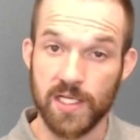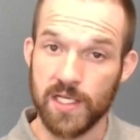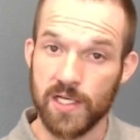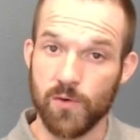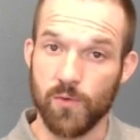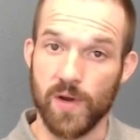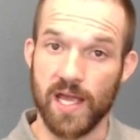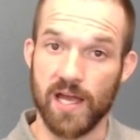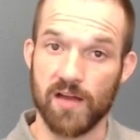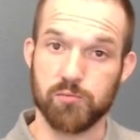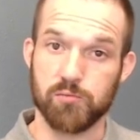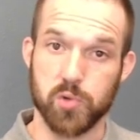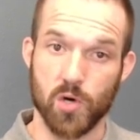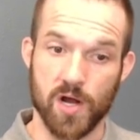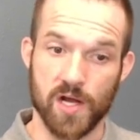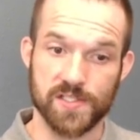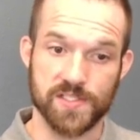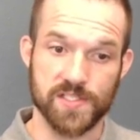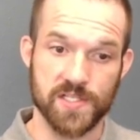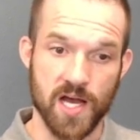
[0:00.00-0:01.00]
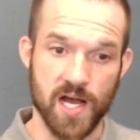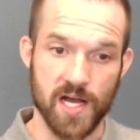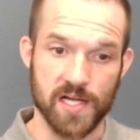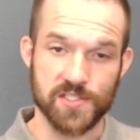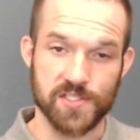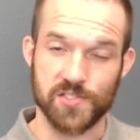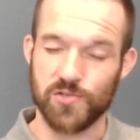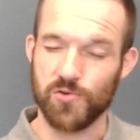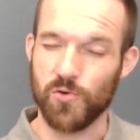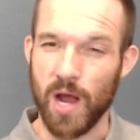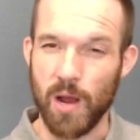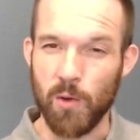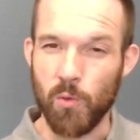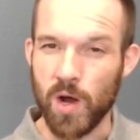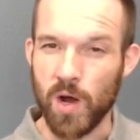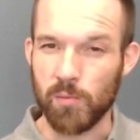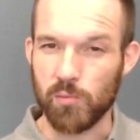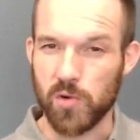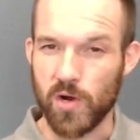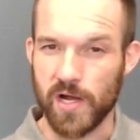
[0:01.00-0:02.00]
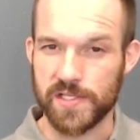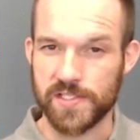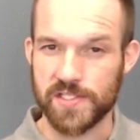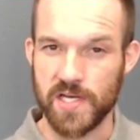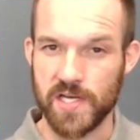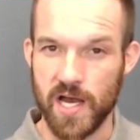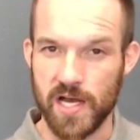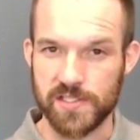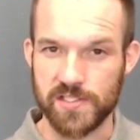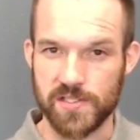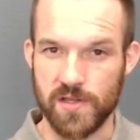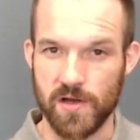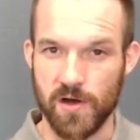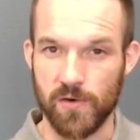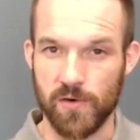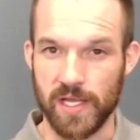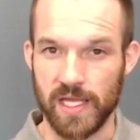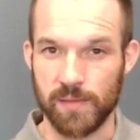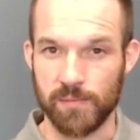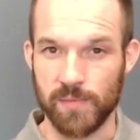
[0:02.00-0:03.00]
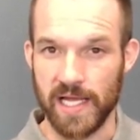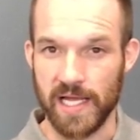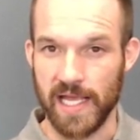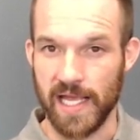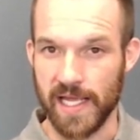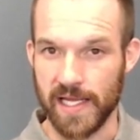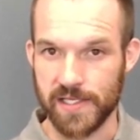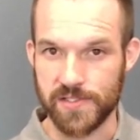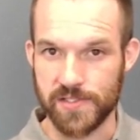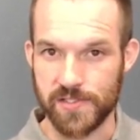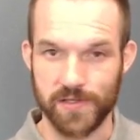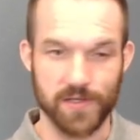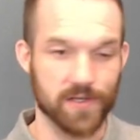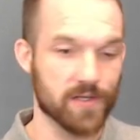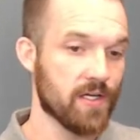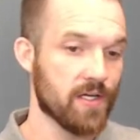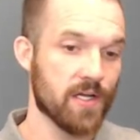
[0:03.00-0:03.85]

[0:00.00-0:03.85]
We have bronze Knuts. Do I want bronze Knuts, though, in my answer?